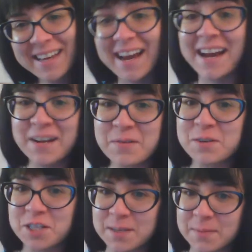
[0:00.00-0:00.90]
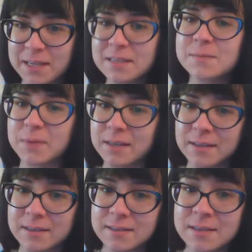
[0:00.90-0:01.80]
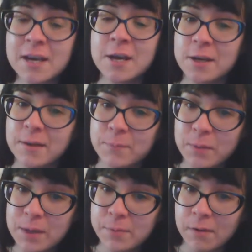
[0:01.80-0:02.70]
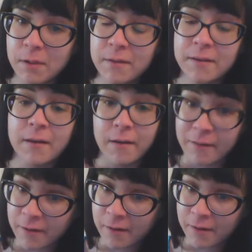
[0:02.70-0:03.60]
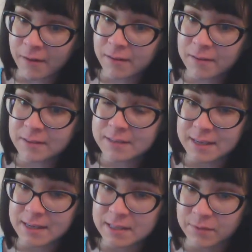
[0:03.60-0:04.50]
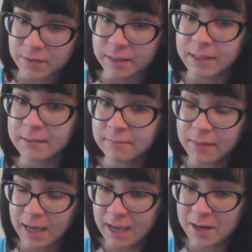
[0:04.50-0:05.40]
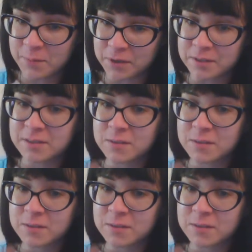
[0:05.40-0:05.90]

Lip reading: I know what she means because people are scientifically animals.